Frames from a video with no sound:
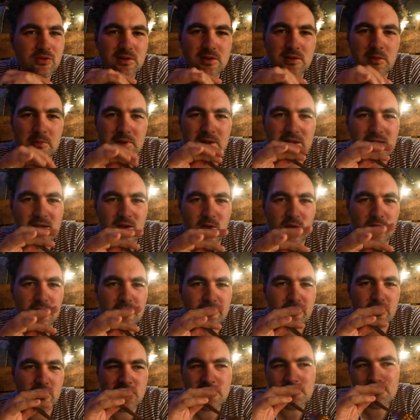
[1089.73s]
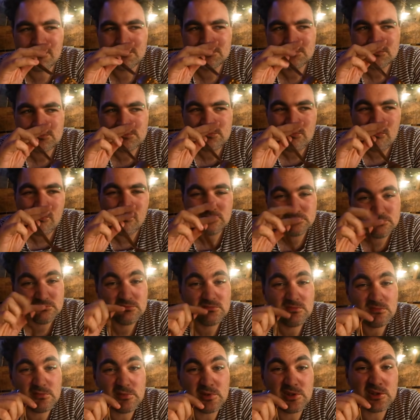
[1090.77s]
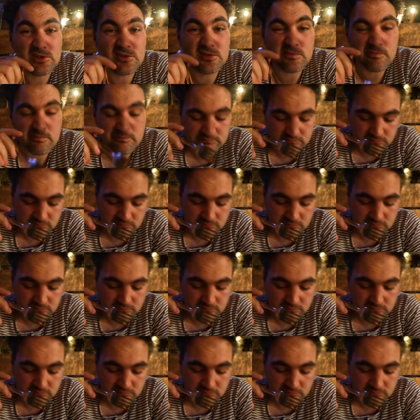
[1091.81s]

a little bit like olive oil. Very good.